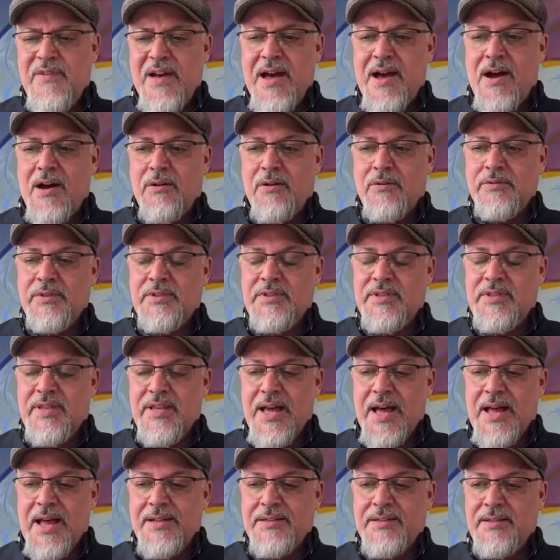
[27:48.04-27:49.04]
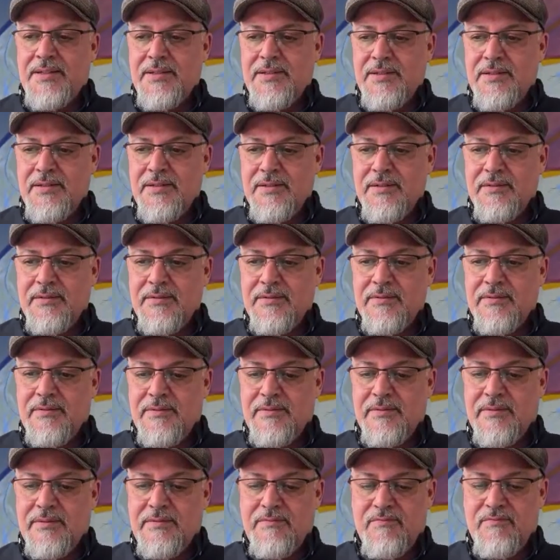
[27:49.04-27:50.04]
found that
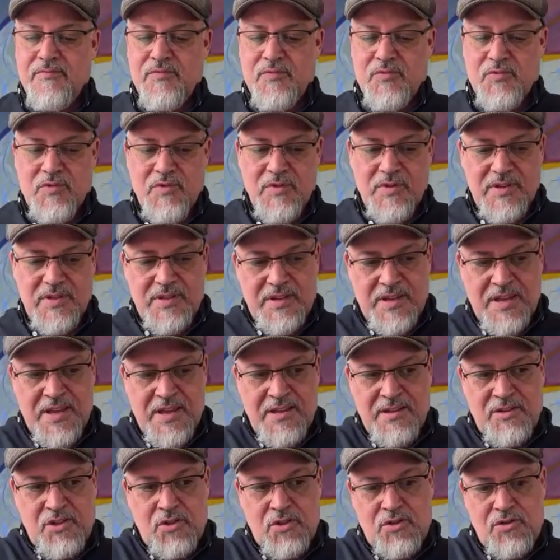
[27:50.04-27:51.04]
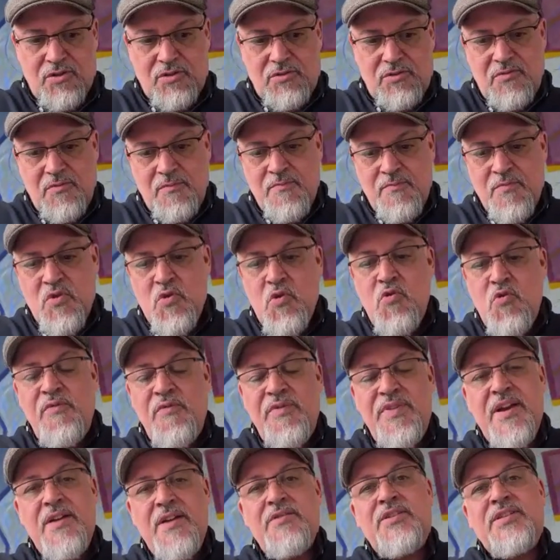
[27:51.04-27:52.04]
he
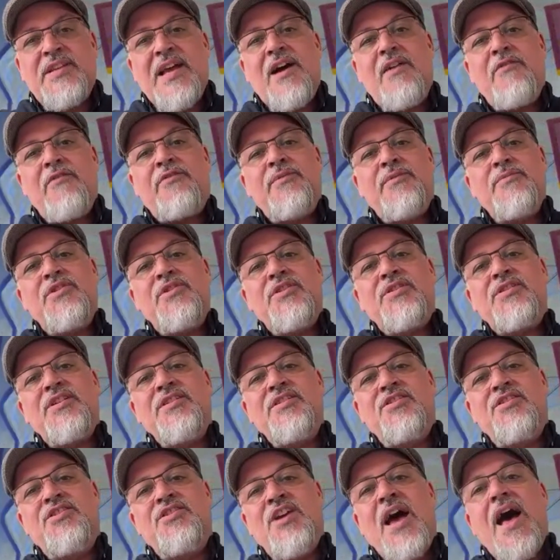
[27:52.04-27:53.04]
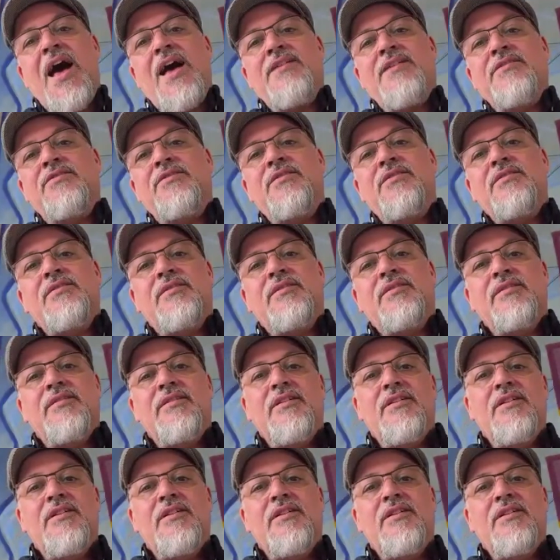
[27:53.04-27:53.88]
moved their sound from just a jazz